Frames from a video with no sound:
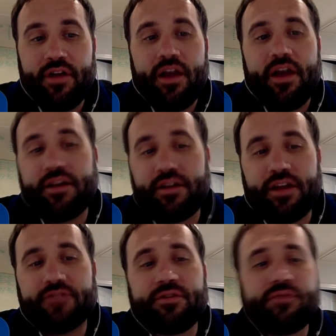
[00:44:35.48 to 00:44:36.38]
And
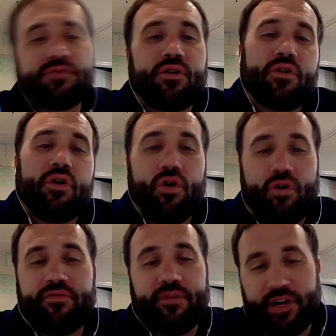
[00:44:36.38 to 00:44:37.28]
yes, those are
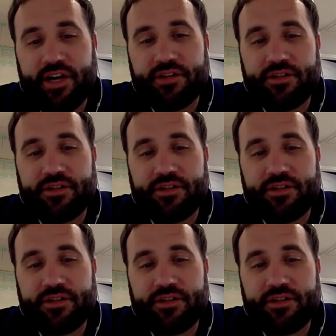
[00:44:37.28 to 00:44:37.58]
all Fibonacci